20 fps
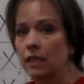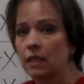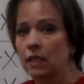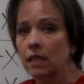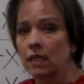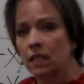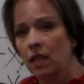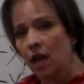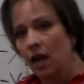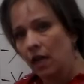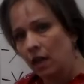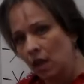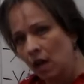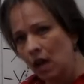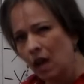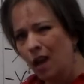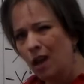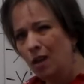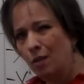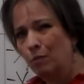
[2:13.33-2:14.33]
is the sign
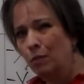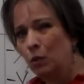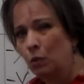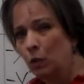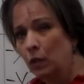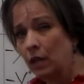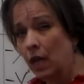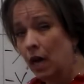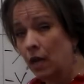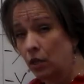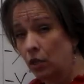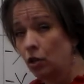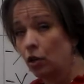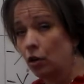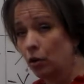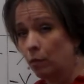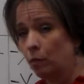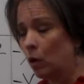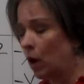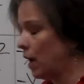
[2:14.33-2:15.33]
that comes with that
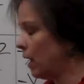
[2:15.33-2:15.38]
term,